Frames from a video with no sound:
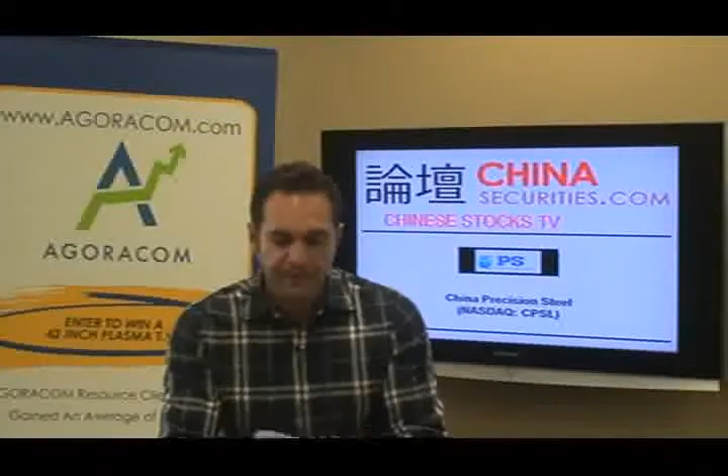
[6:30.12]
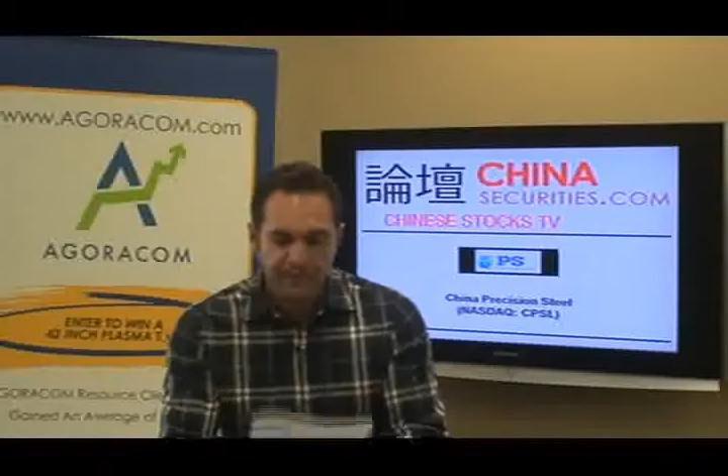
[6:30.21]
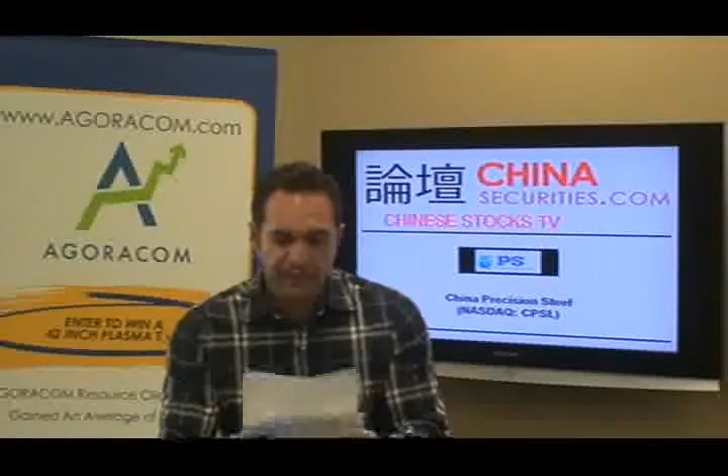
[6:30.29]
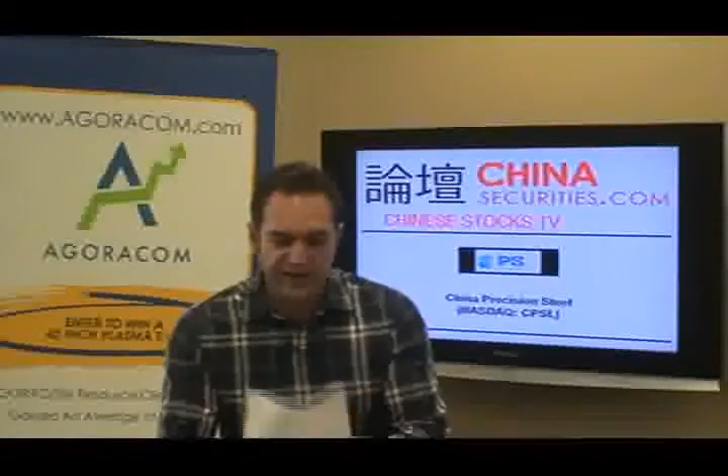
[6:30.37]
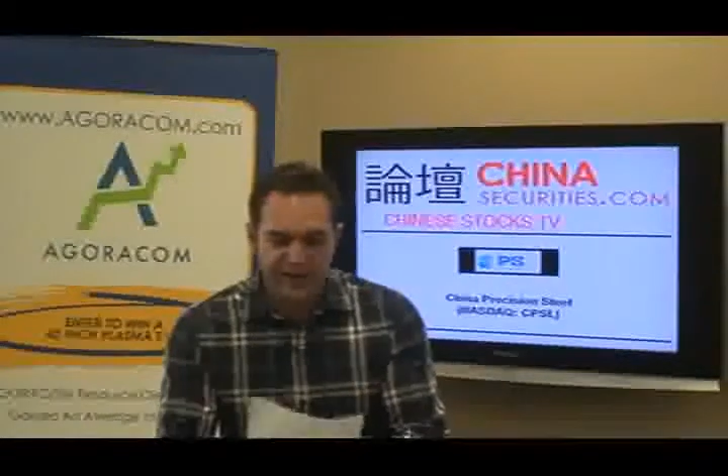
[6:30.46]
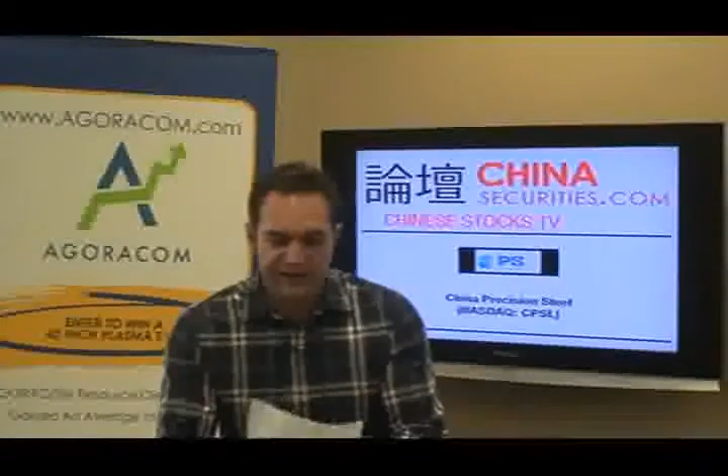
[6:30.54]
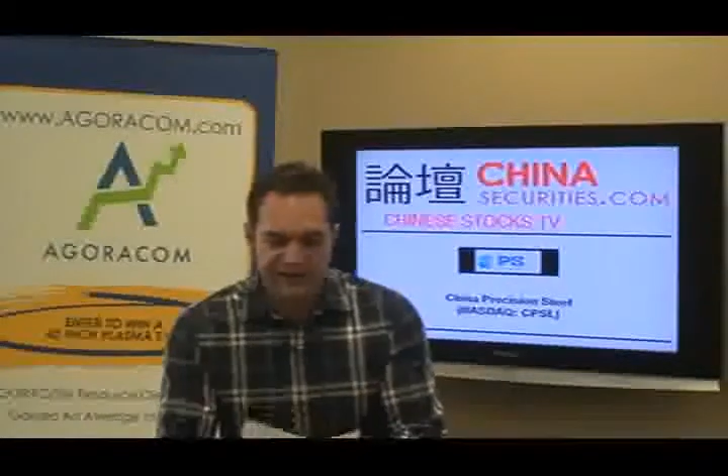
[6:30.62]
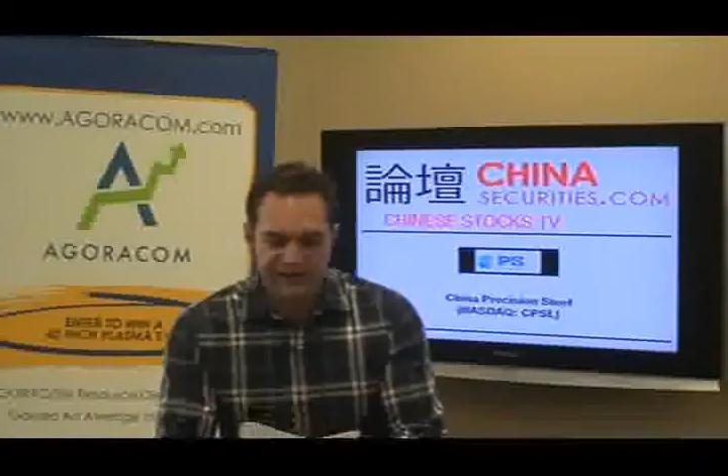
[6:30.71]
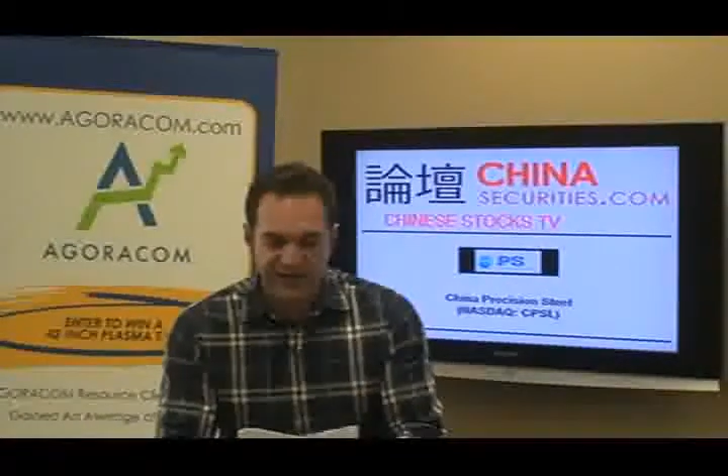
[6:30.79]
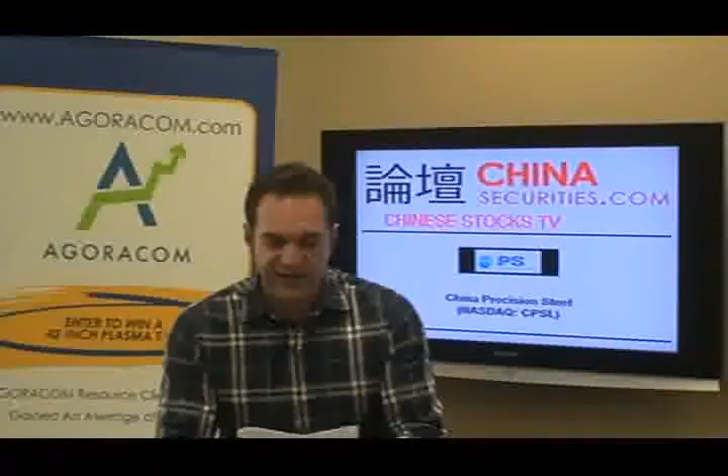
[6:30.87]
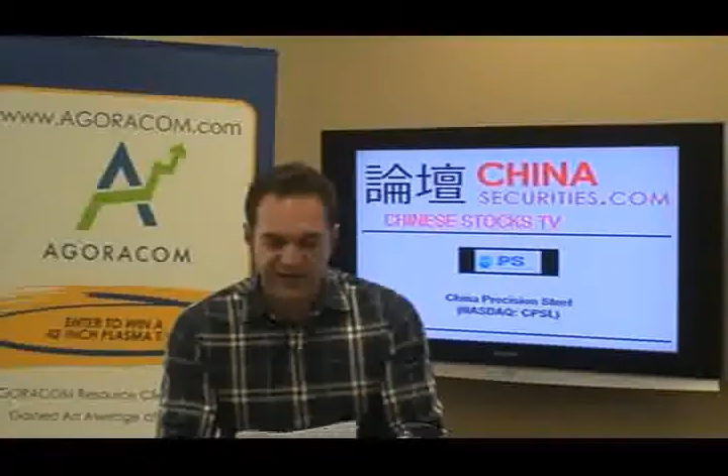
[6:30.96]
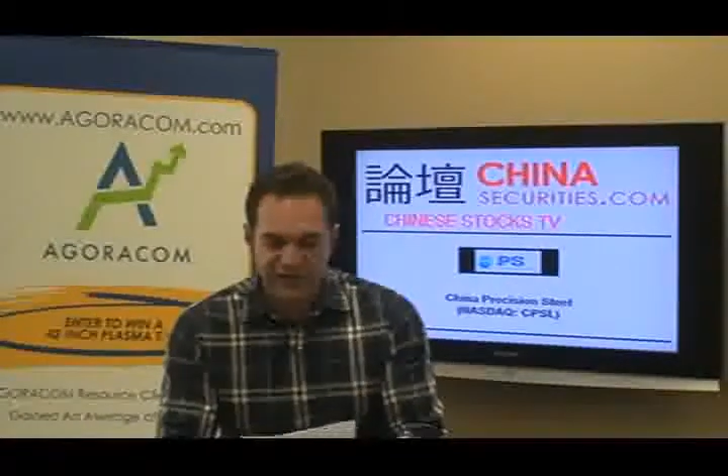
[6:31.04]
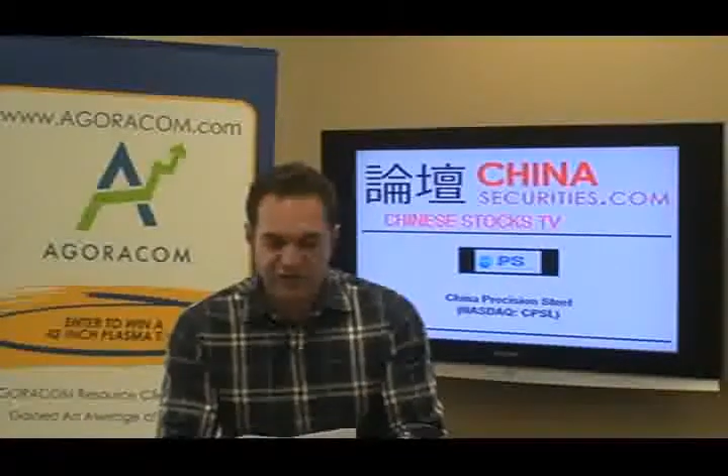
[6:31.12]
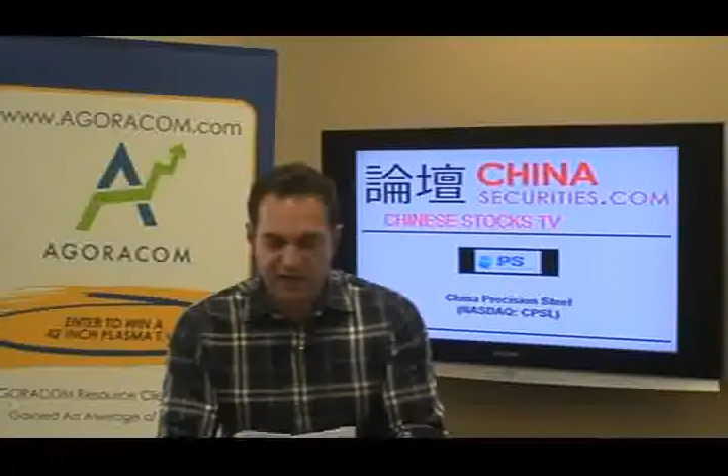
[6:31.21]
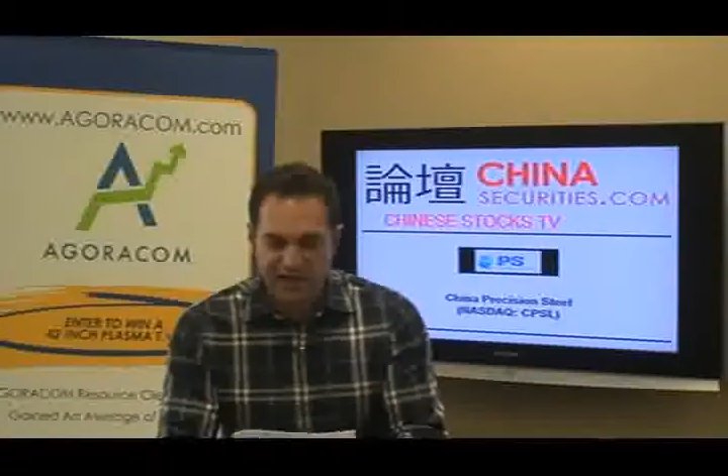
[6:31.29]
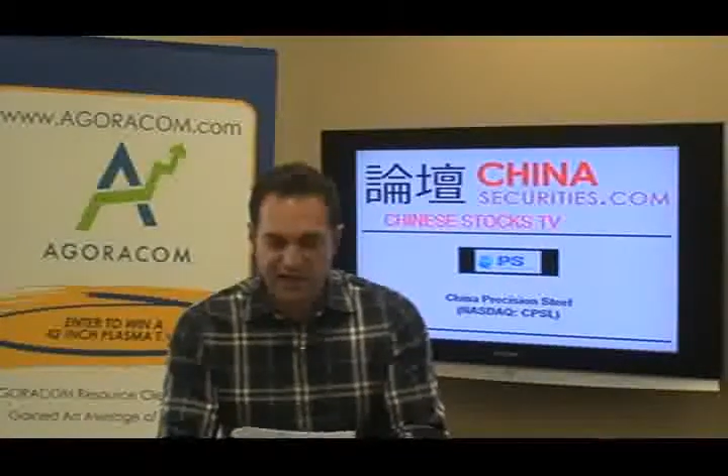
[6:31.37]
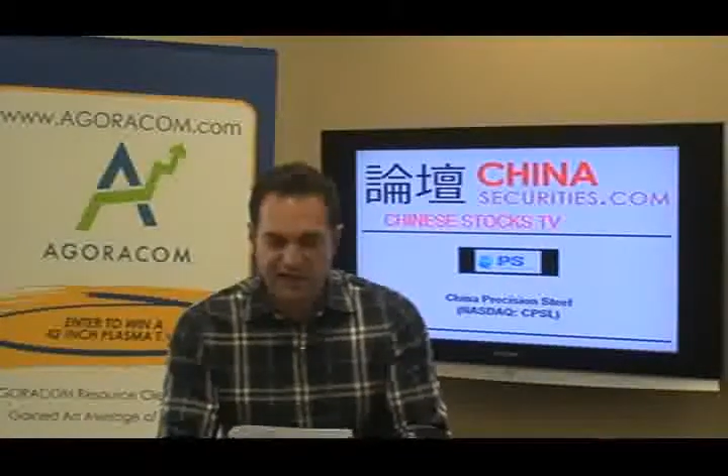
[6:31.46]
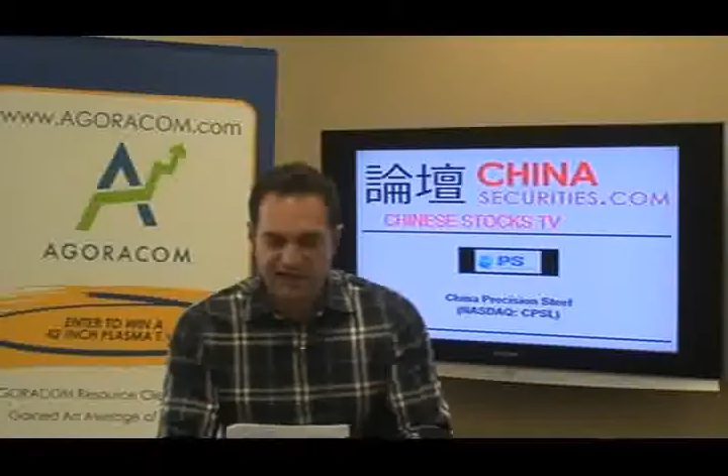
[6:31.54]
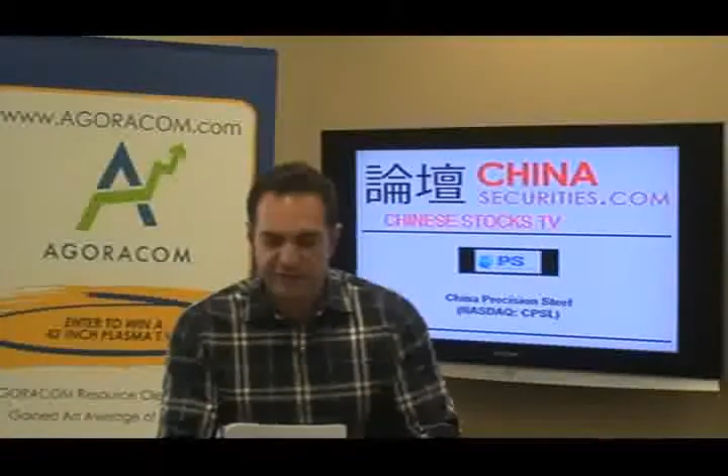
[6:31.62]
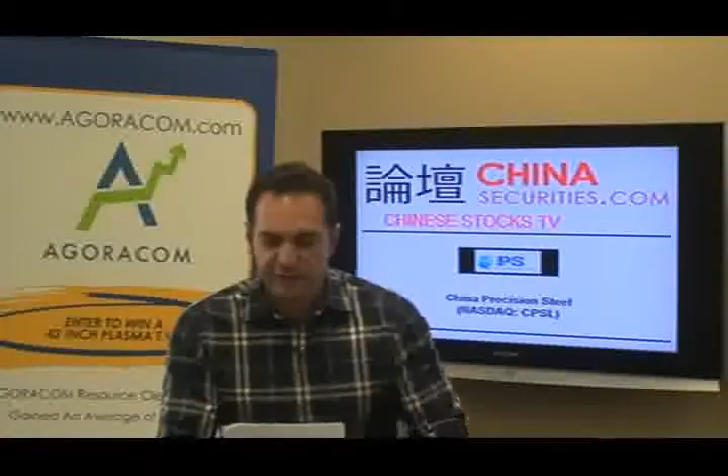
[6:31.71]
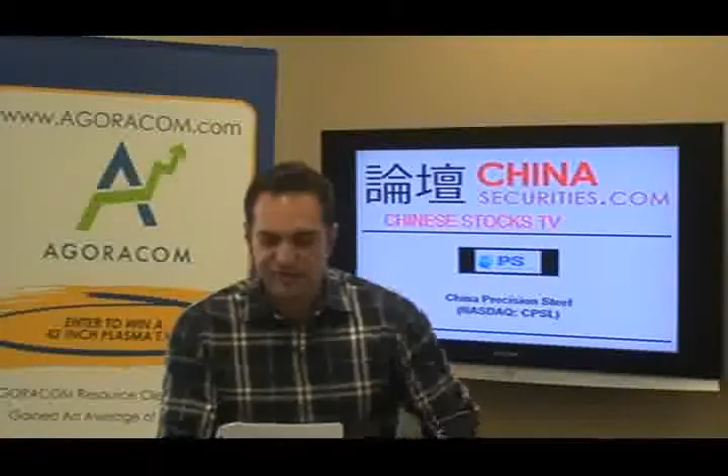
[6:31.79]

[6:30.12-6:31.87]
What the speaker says: We've got financial highlights,